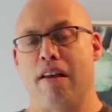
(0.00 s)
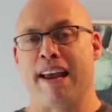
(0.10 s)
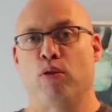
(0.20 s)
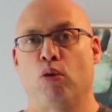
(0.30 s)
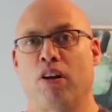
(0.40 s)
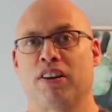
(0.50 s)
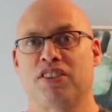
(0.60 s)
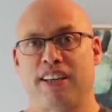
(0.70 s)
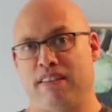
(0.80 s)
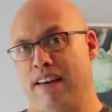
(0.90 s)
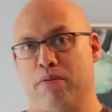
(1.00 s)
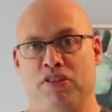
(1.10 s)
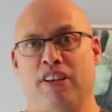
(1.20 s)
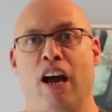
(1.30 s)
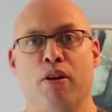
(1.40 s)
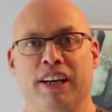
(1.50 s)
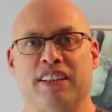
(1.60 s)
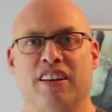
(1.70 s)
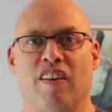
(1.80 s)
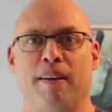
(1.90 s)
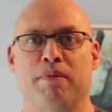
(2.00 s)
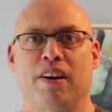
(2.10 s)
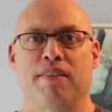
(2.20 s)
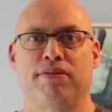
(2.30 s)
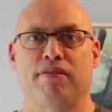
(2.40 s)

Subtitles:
In all honesty, that was the only time that